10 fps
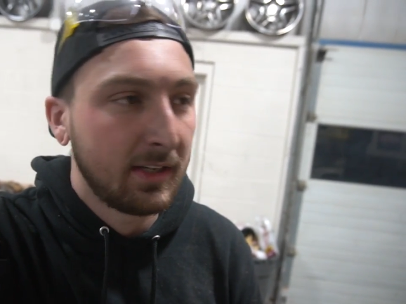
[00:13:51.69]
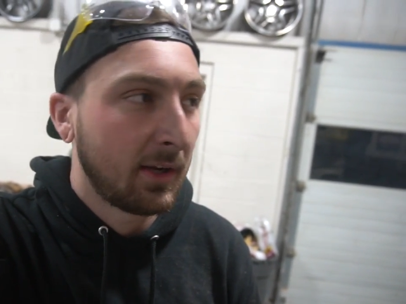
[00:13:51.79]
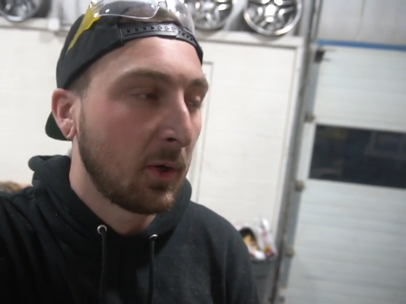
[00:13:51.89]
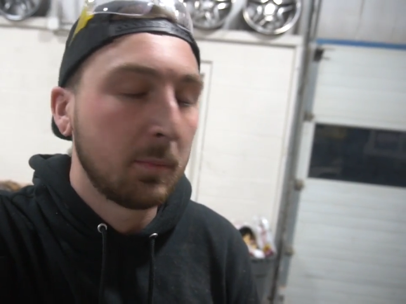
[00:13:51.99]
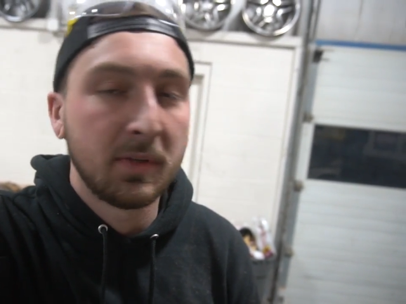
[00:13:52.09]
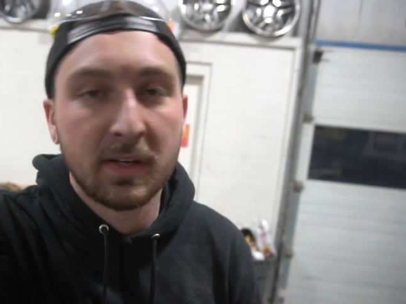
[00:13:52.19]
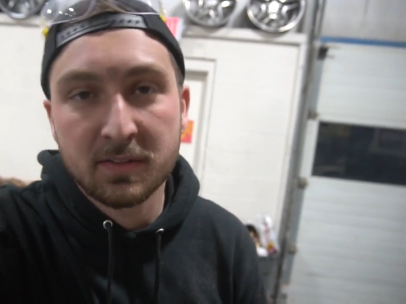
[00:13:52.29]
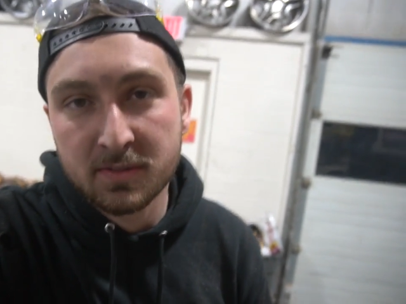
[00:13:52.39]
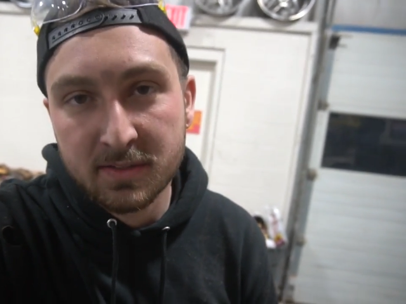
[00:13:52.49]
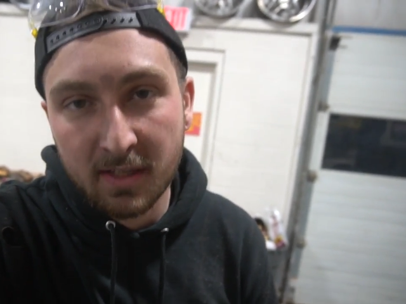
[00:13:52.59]
and I hope you guys
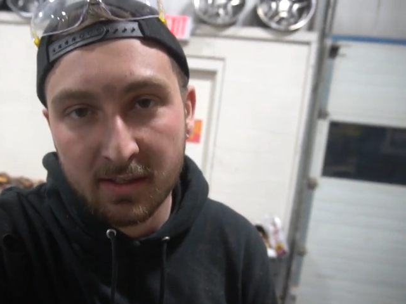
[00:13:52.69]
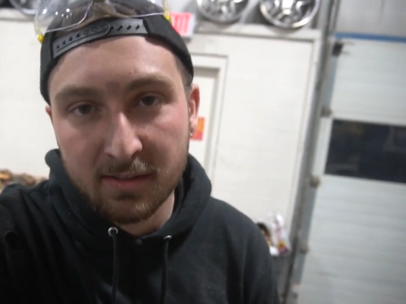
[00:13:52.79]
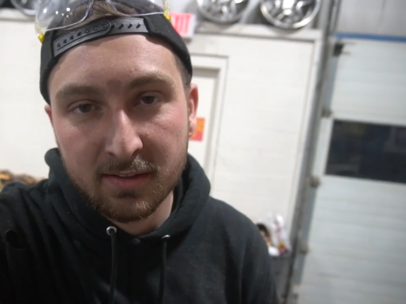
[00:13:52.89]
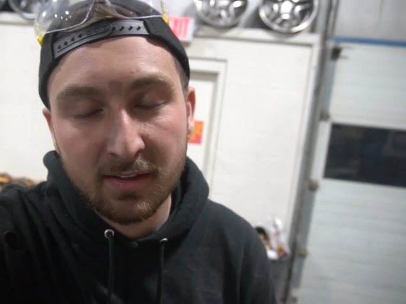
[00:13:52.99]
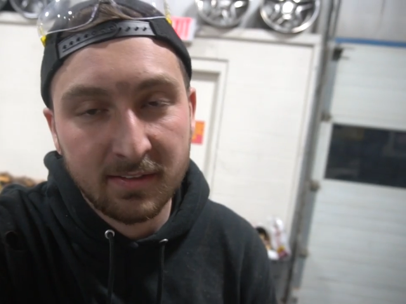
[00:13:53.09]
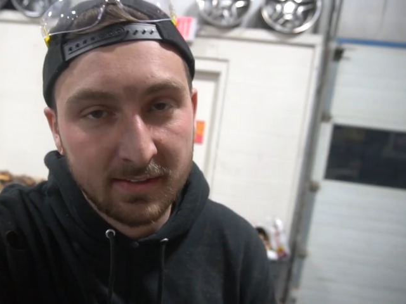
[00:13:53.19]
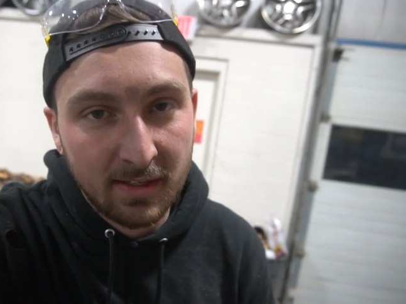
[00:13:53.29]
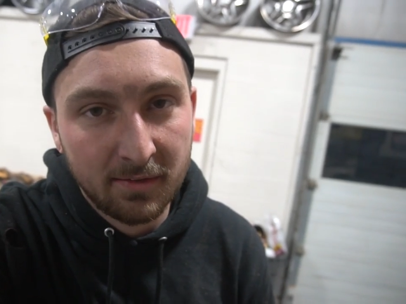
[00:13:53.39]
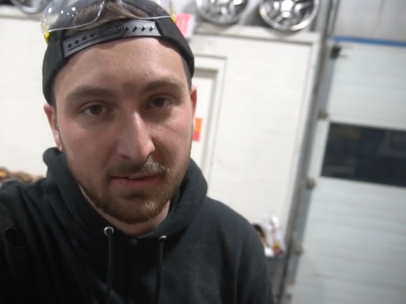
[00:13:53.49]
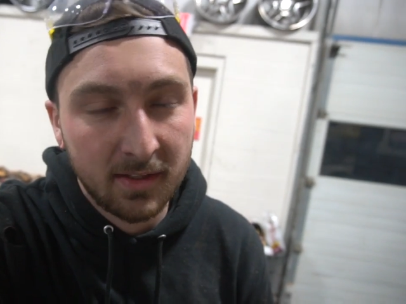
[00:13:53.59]
are staying nice and
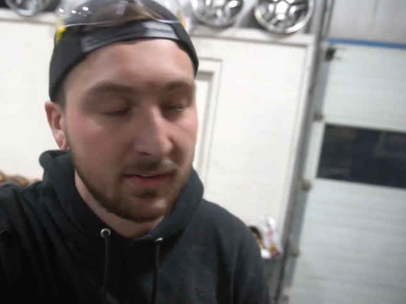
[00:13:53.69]
healthy.